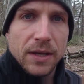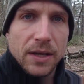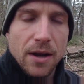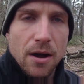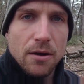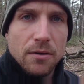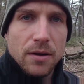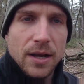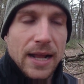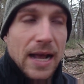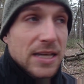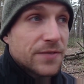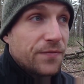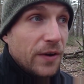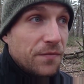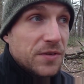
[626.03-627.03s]
You know? And
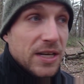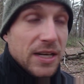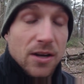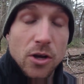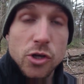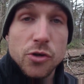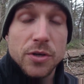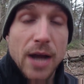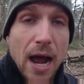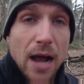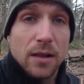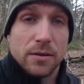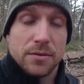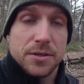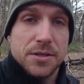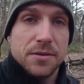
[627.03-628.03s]
that's
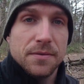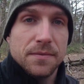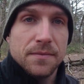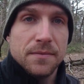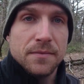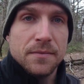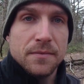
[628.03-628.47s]
$1,500.